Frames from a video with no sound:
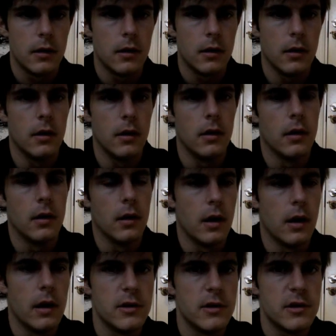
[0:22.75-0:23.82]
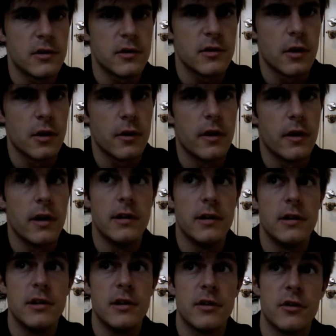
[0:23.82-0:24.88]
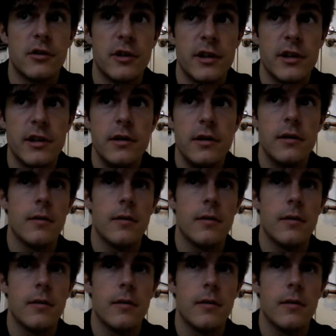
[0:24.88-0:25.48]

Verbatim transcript: in. Uh, I just got the idea yesterday,